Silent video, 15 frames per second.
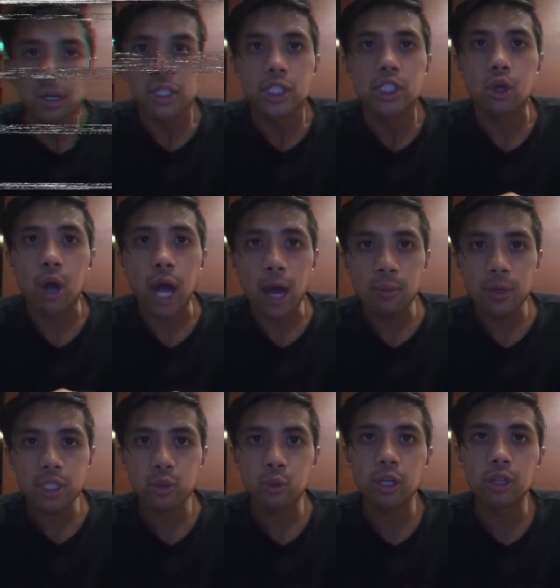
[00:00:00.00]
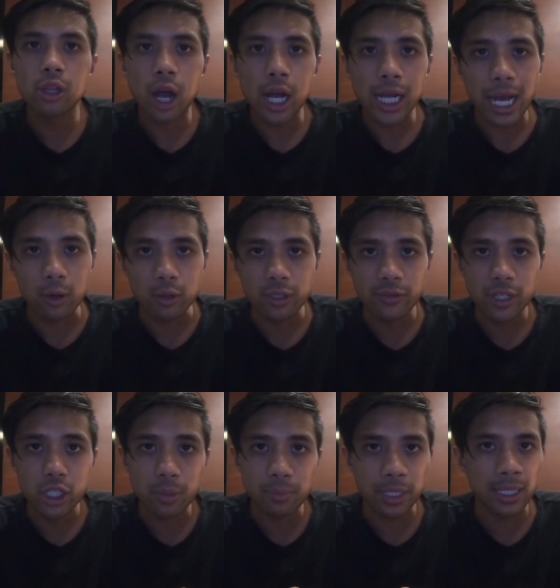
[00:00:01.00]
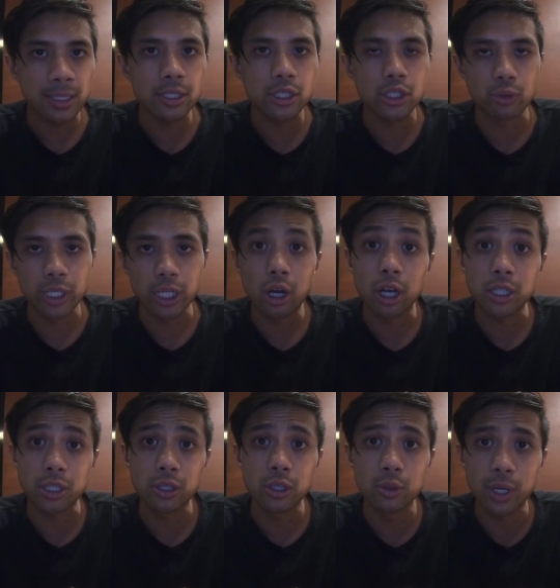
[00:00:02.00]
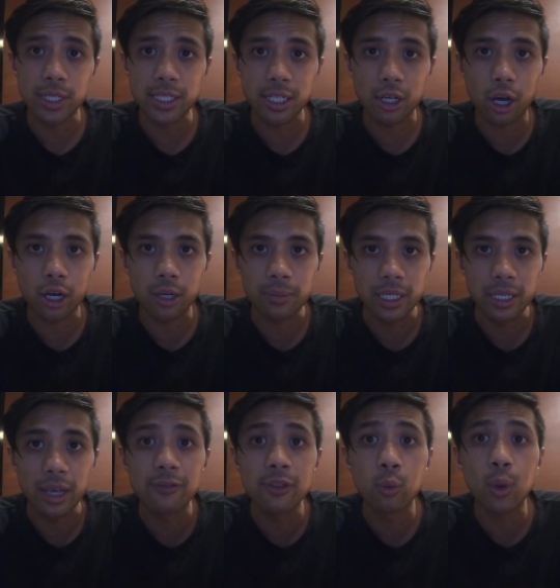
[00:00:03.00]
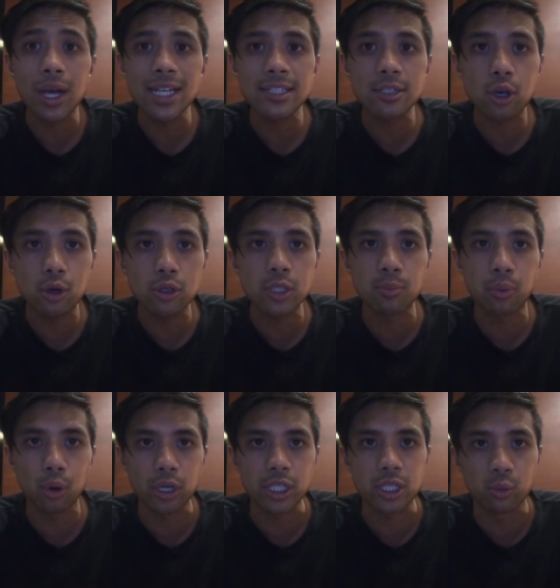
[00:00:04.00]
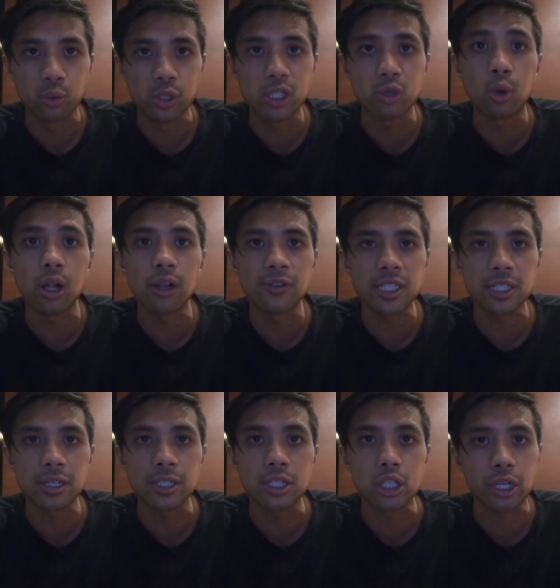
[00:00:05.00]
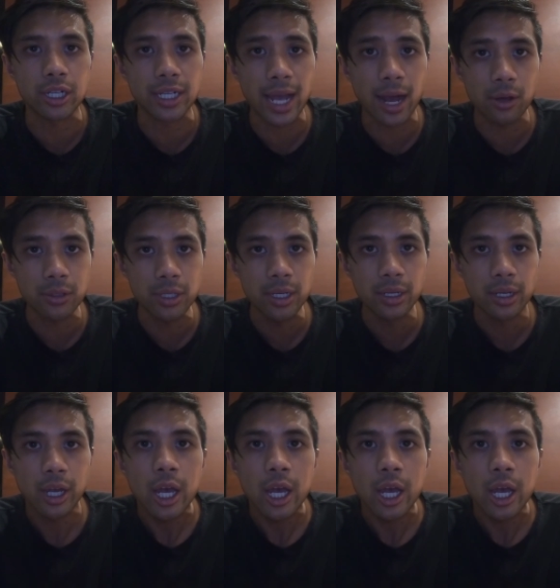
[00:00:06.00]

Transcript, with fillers: So how much would a lockout of the shipping industry cost the U S economy if the West Coast ports were to all of a sudden shut down?